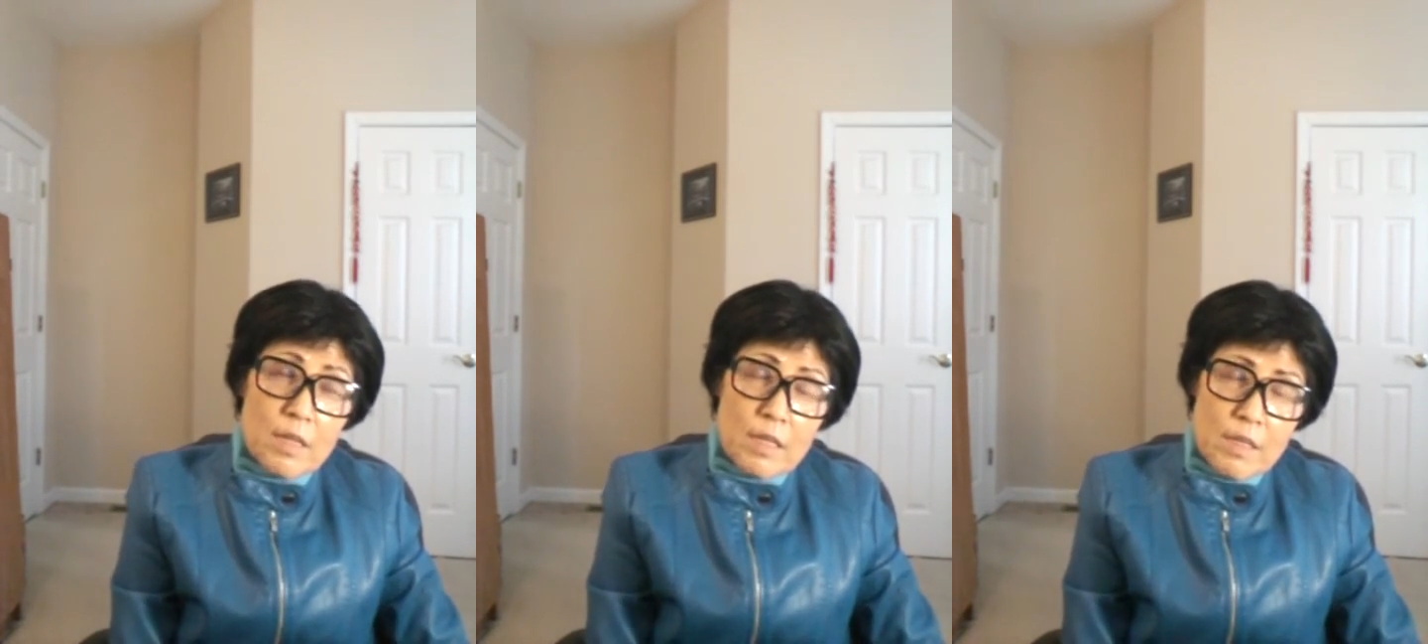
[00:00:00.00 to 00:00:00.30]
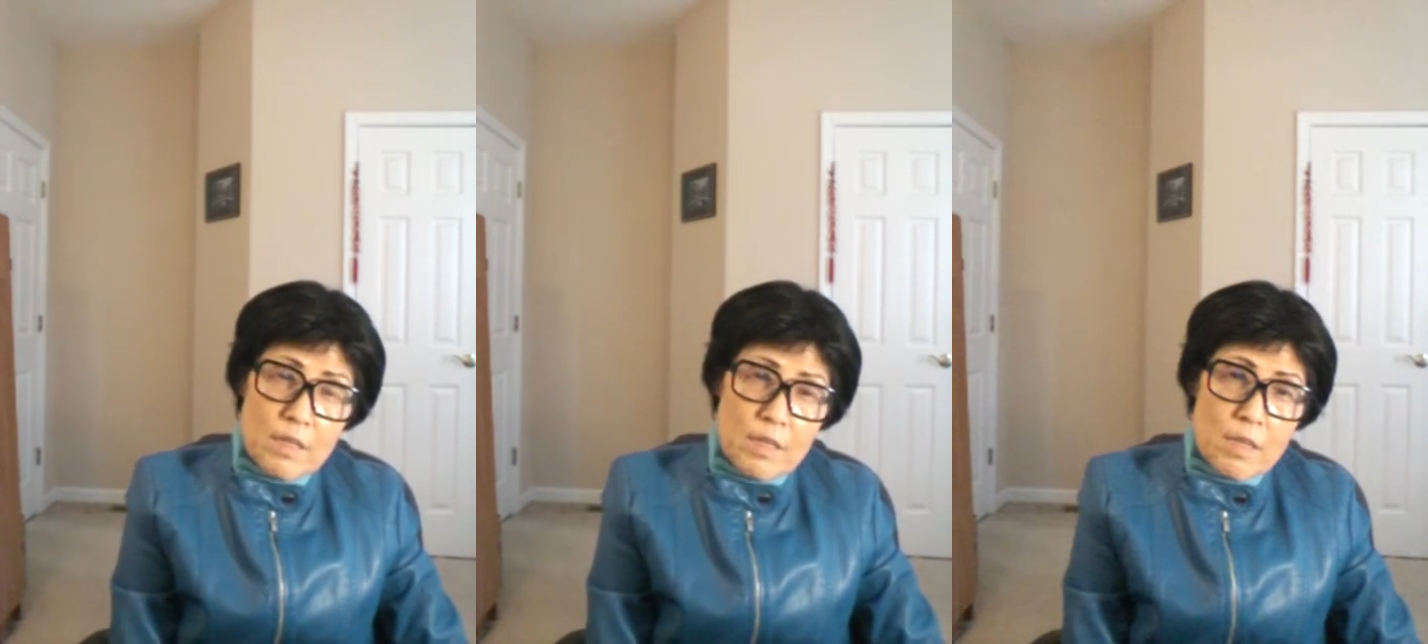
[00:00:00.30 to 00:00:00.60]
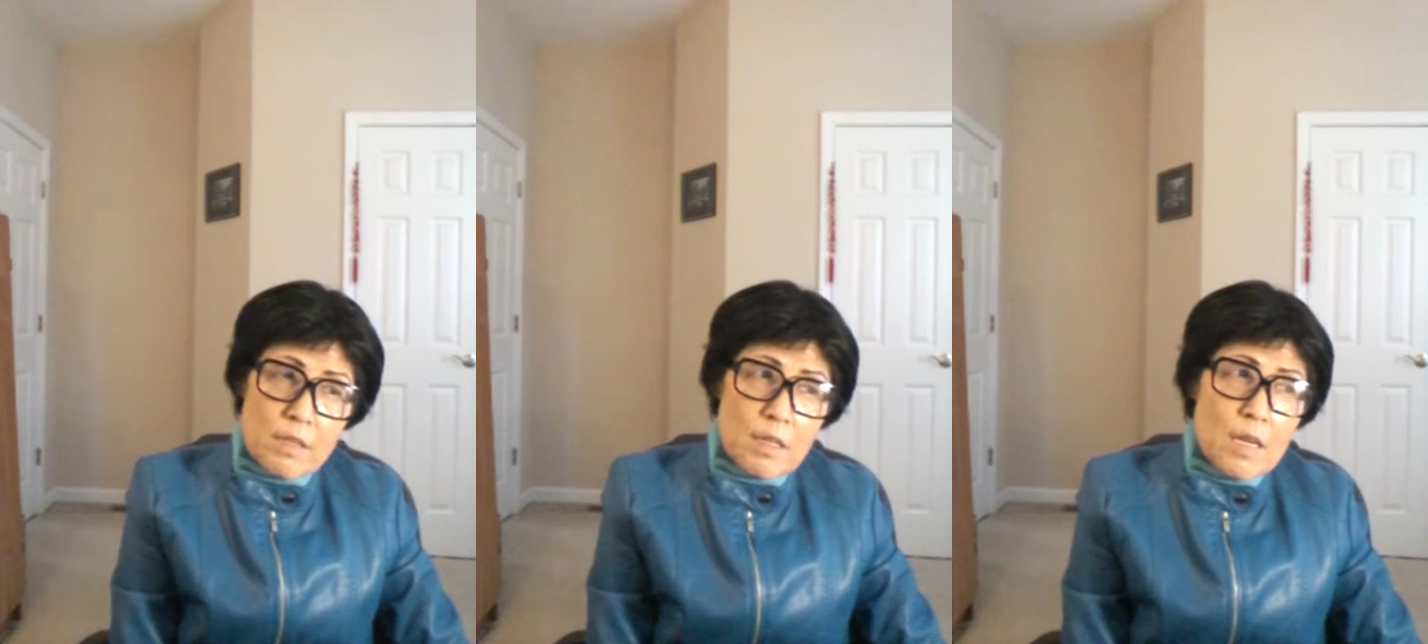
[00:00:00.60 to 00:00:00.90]
like I
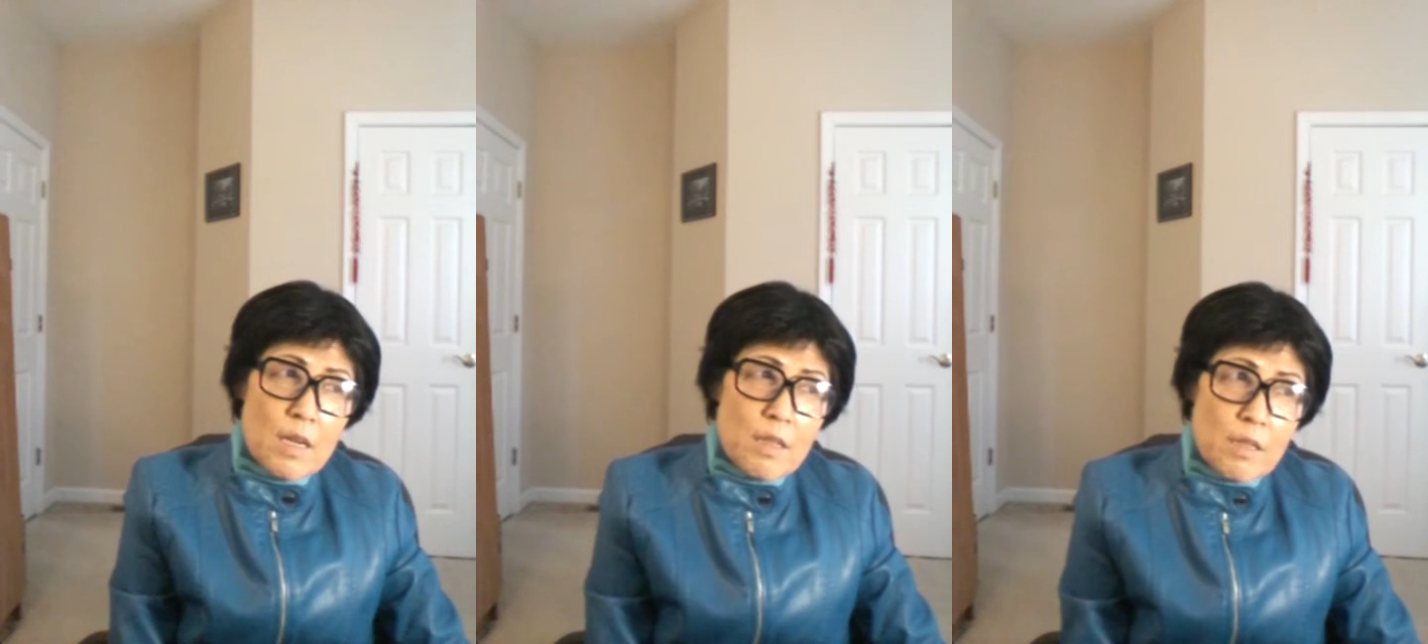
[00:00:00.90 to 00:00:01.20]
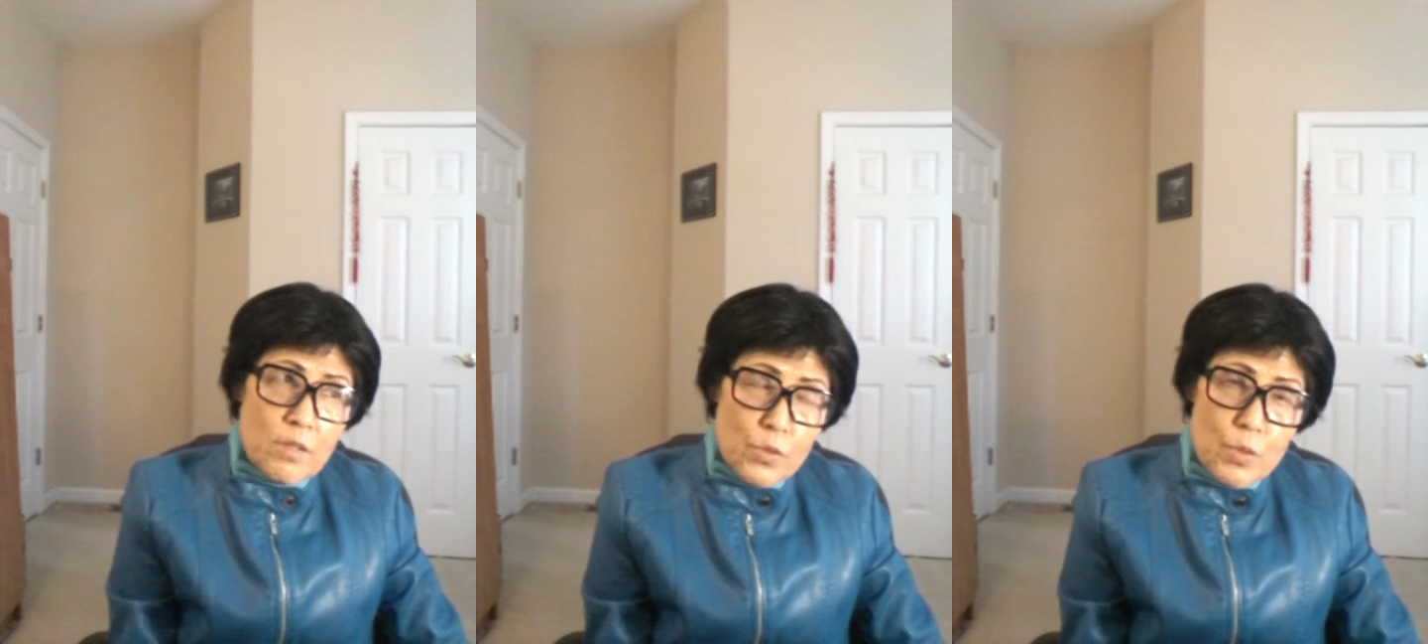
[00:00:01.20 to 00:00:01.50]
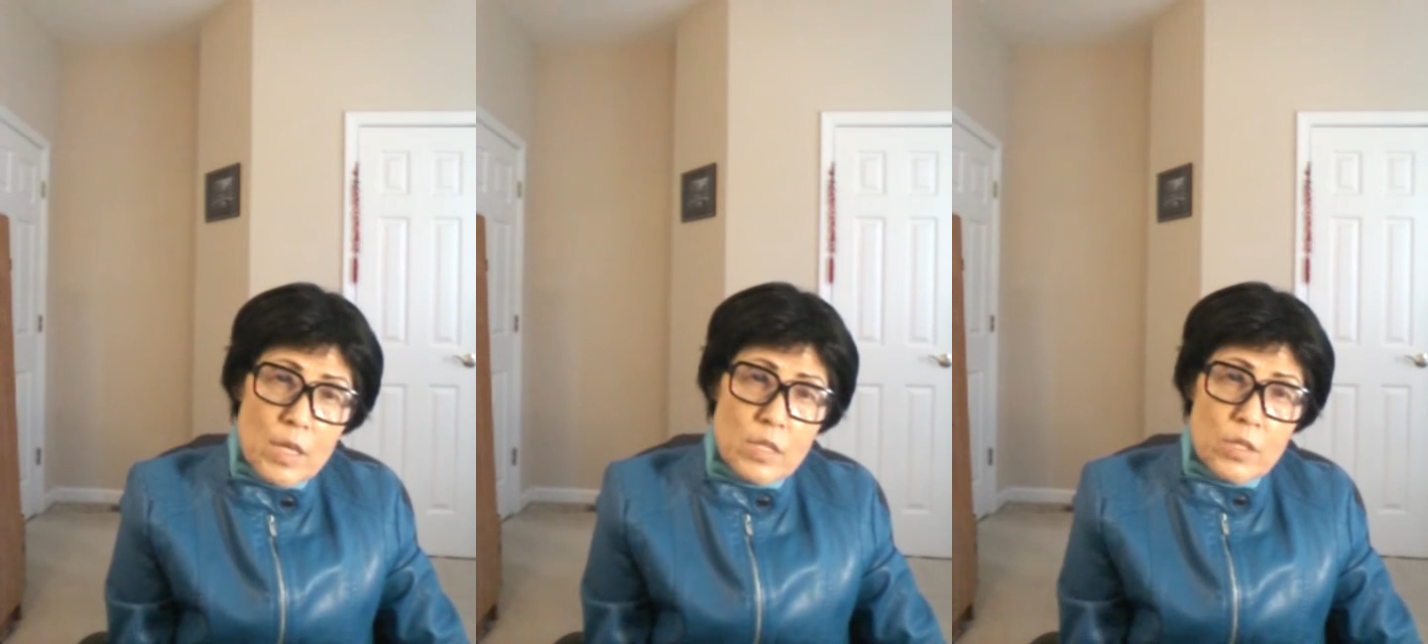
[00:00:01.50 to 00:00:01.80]
said, the
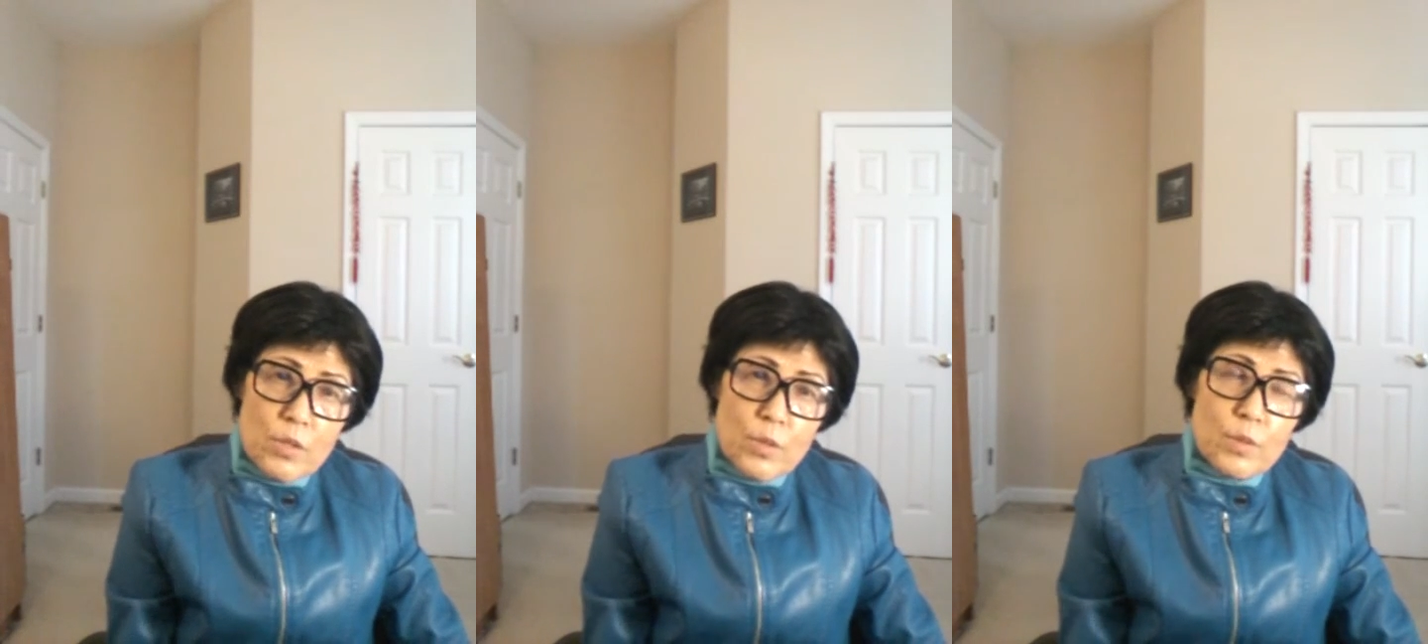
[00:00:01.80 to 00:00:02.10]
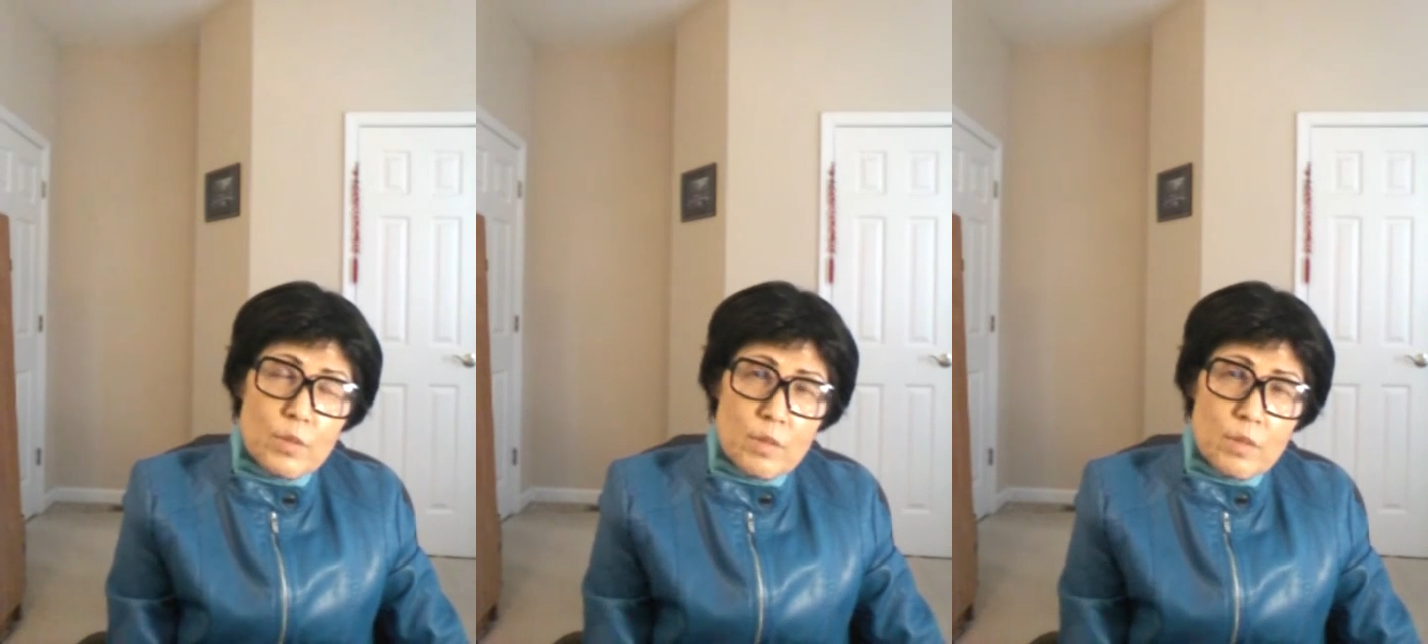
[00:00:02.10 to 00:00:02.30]
structural